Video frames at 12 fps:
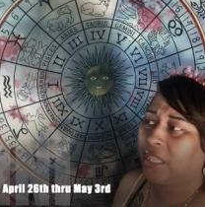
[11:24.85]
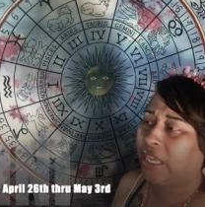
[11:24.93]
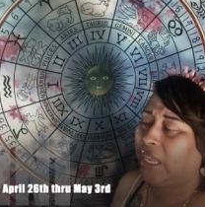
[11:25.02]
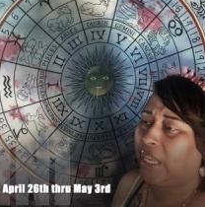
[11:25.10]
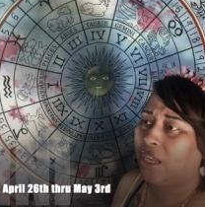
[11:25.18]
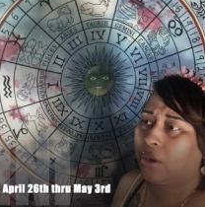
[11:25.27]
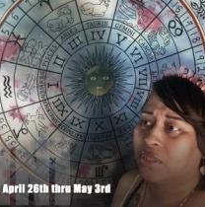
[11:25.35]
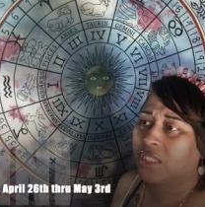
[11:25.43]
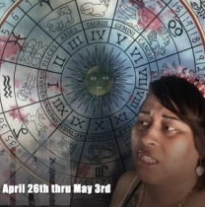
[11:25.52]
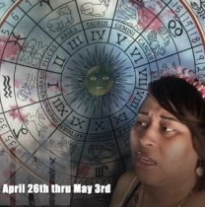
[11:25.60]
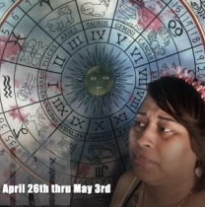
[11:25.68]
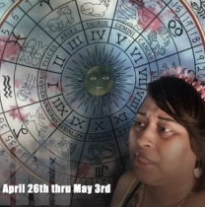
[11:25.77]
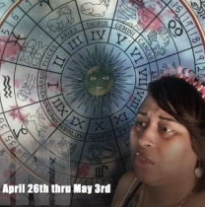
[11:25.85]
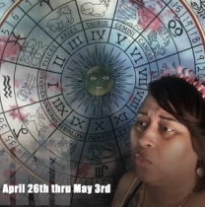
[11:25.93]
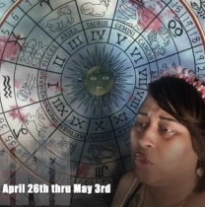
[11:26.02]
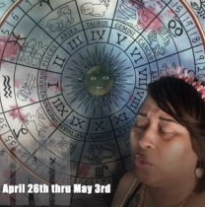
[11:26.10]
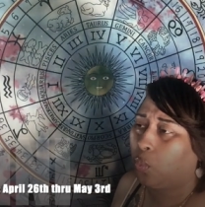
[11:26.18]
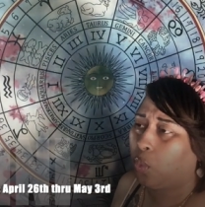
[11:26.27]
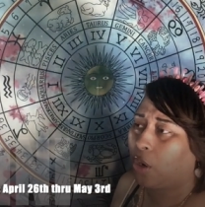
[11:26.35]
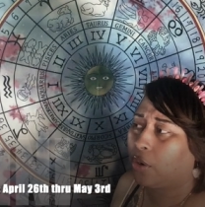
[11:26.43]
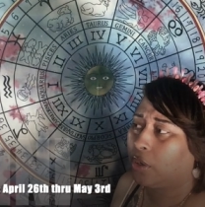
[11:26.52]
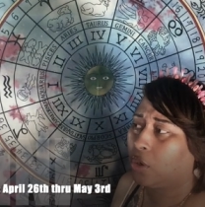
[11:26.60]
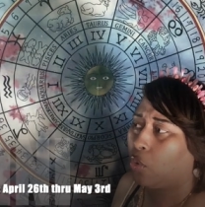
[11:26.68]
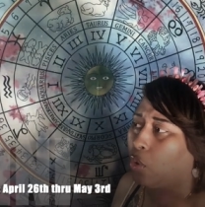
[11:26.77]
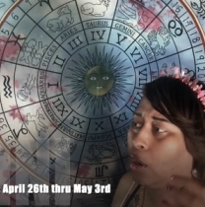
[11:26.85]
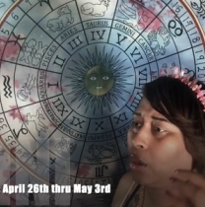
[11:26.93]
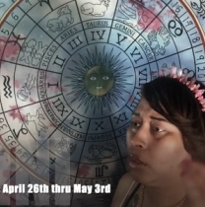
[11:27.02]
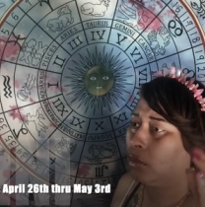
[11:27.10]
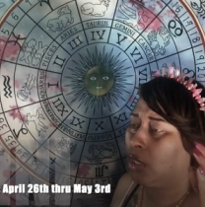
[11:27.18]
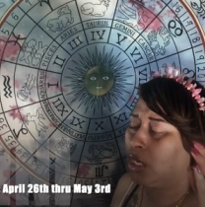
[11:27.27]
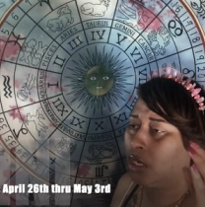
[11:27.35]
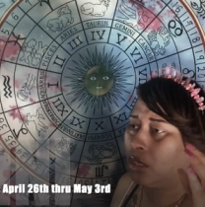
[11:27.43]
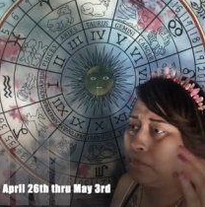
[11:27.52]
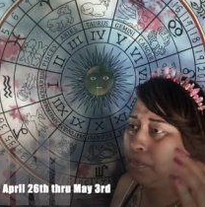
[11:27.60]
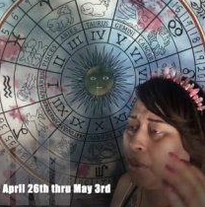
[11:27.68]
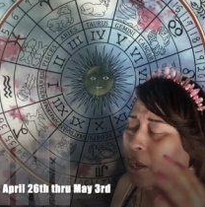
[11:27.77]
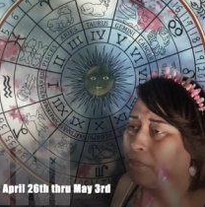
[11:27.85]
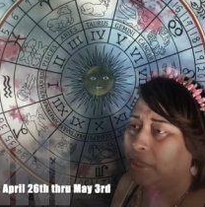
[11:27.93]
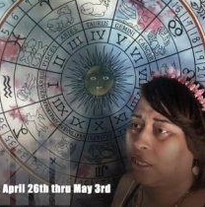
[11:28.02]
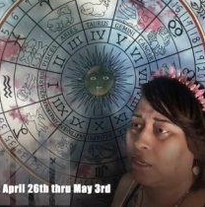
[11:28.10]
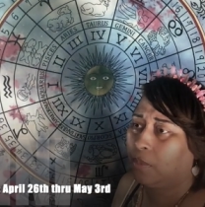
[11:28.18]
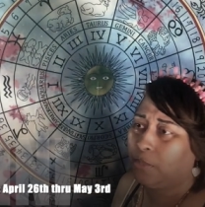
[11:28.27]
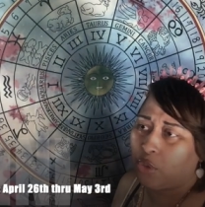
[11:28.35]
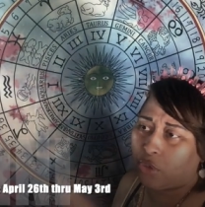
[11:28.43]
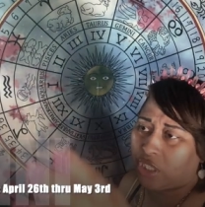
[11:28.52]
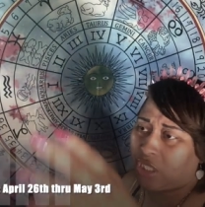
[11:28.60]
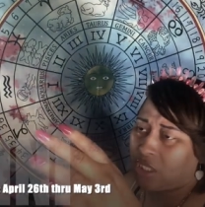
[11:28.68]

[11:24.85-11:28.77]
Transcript: thing or something with work or uh, public community